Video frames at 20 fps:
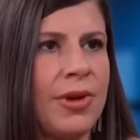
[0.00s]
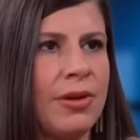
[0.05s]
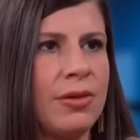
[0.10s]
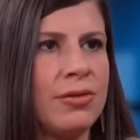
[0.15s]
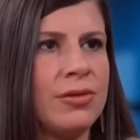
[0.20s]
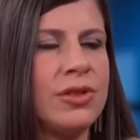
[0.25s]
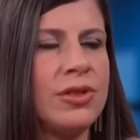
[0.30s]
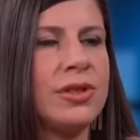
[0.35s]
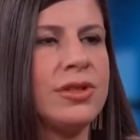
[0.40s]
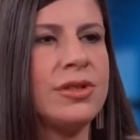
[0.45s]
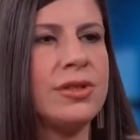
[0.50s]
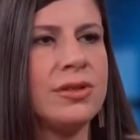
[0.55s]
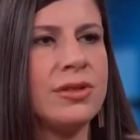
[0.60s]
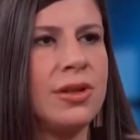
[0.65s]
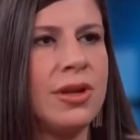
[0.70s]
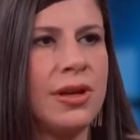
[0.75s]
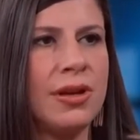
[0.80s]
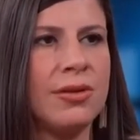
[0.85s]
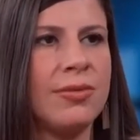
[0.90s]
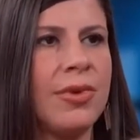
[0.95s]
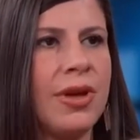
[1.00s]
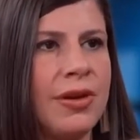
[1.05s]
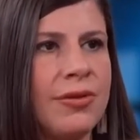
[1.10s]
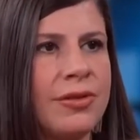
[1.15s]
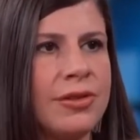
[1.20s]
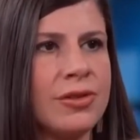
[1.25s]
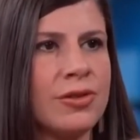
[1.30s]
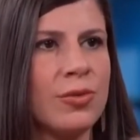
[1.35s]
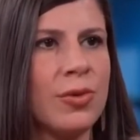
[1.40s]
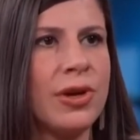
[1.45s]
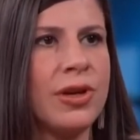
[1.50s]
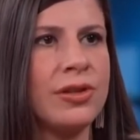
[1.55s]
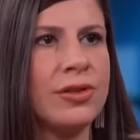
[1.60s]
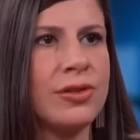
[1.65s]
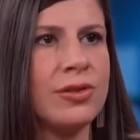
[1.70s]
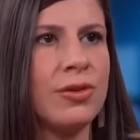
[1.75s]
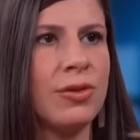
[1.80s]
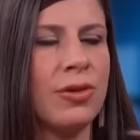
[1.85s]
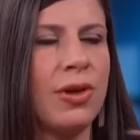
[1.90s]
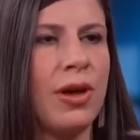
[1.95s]
I would just let him have his way
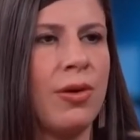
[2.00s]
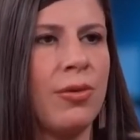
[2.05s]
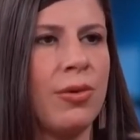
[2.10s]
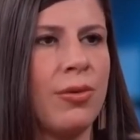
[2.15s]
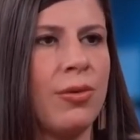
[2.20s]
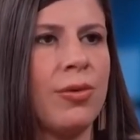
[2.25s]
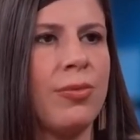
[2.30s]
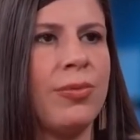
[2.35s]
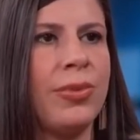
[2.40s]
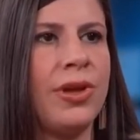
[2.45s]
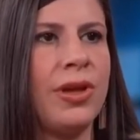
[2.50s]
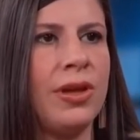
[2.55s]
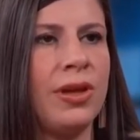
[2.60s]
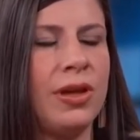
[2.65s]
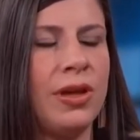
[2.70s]
so that way it would be